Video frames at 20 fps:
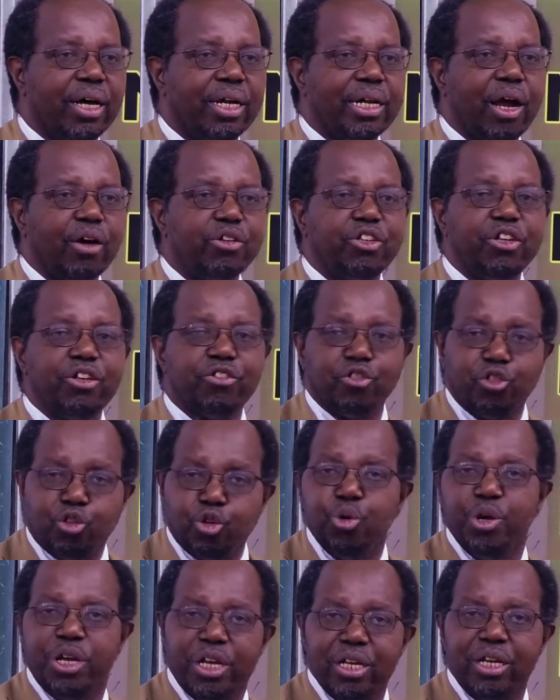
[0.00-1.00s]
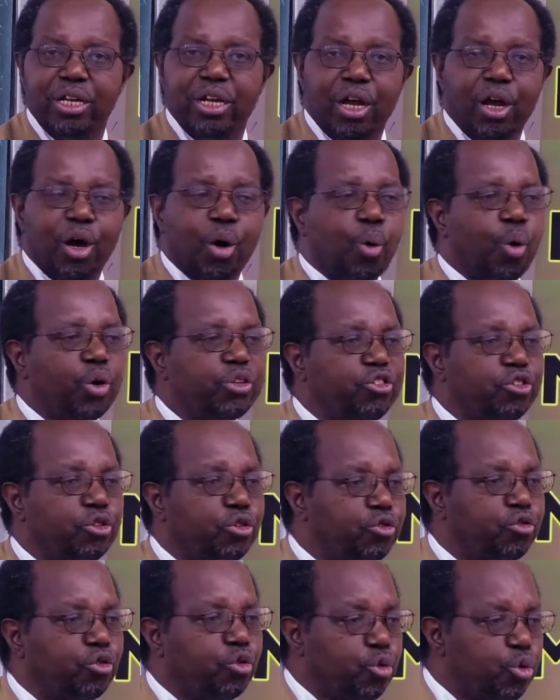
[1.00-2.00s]
Now she is doing what she
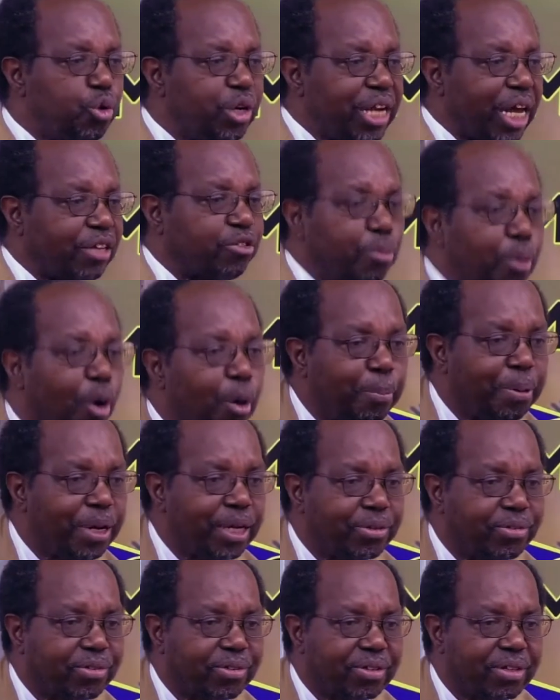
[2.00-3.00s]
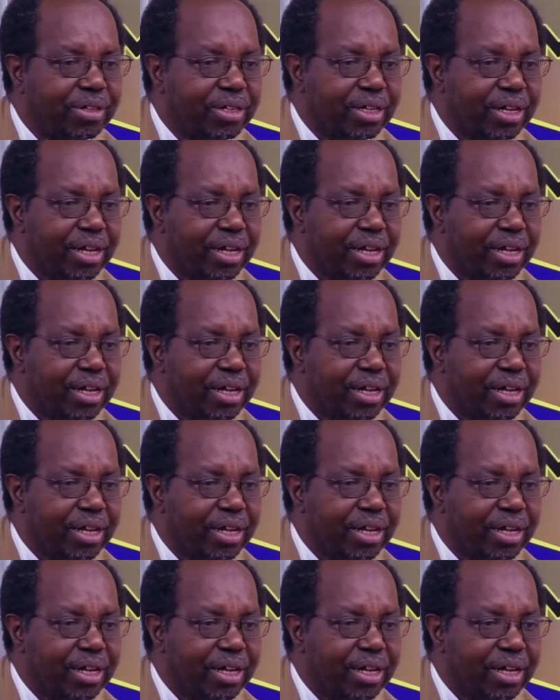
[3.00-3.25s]
used to do in a small place.